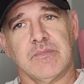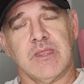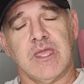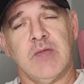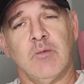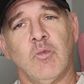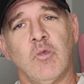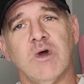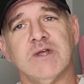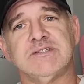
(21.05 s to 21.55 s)

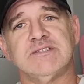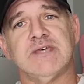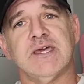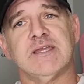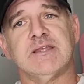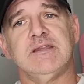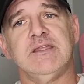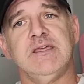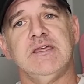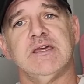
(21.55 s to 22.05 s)
And what
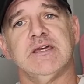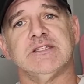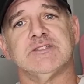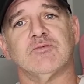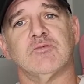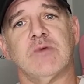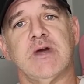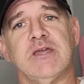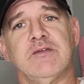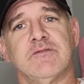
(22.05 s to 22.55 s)
technique is
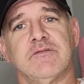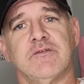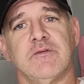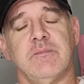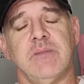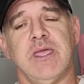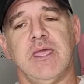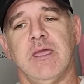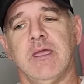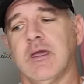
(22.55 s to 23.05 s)
right for
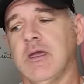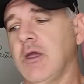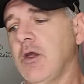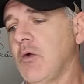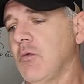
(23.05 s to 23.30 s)
me?